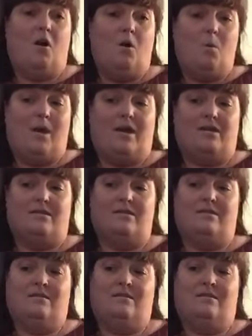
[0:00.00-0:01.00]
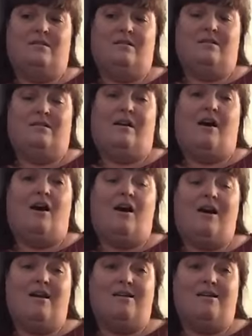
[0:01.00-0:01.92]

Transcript: always, a